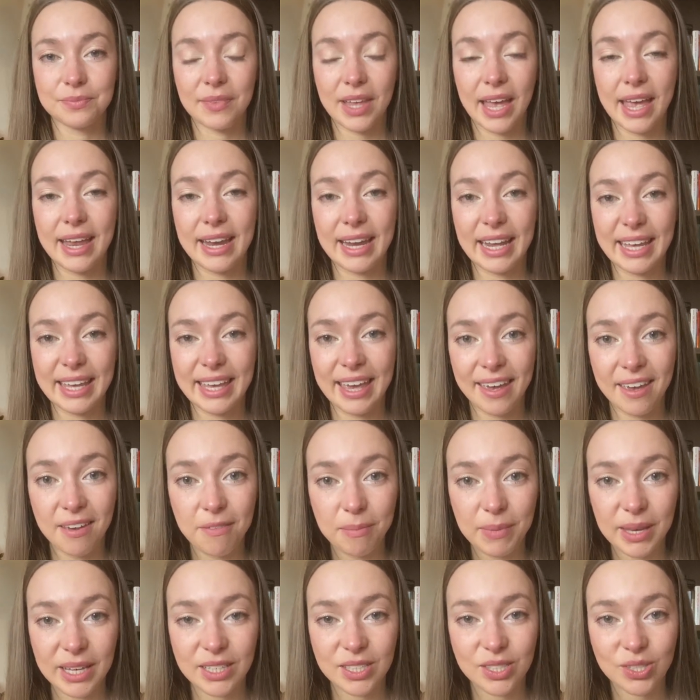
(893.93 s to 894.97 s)
and it gave
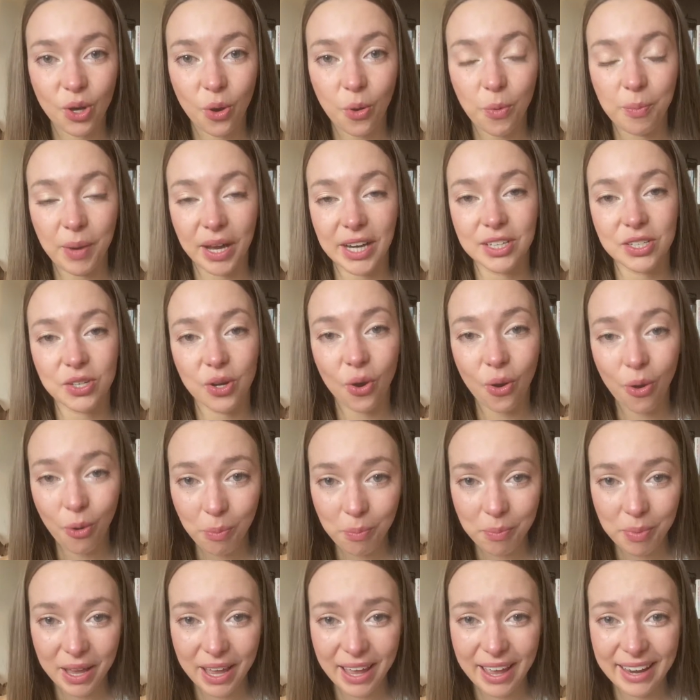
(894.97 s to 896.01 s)
me so much
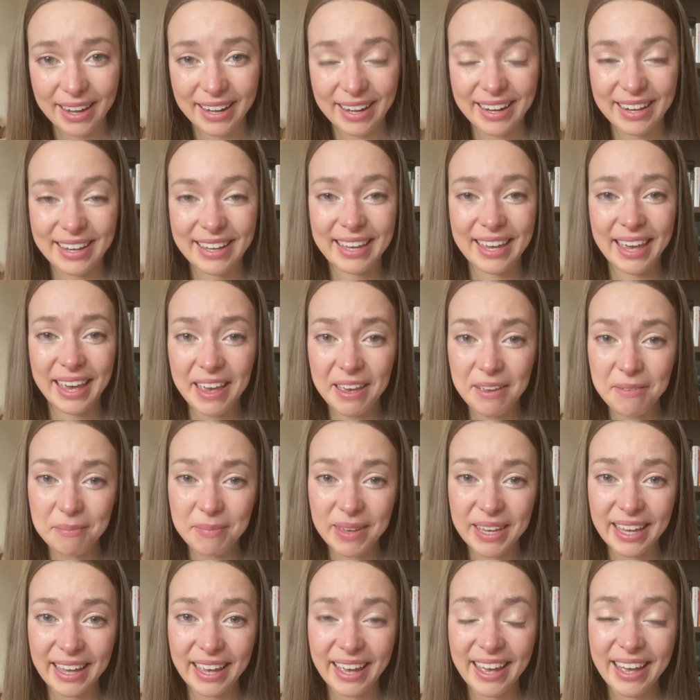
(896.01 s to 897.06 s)
hope, and it gave
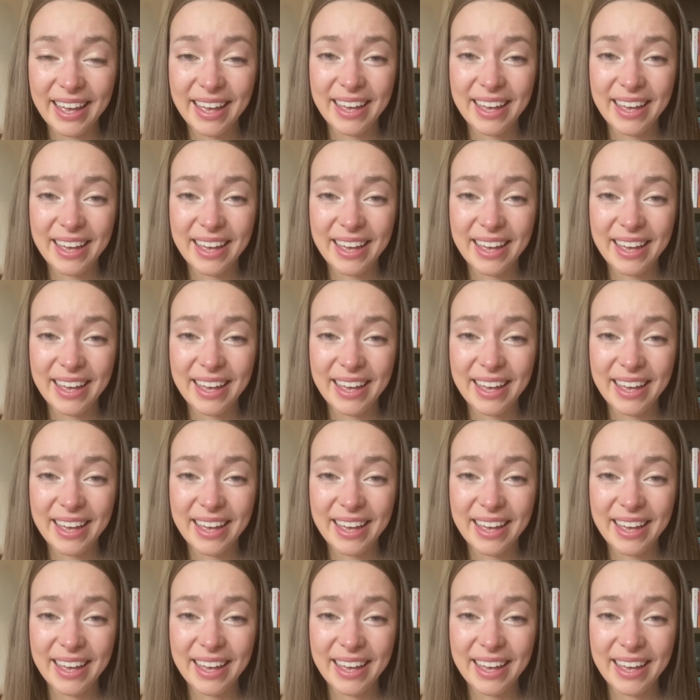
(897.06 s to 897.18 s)
me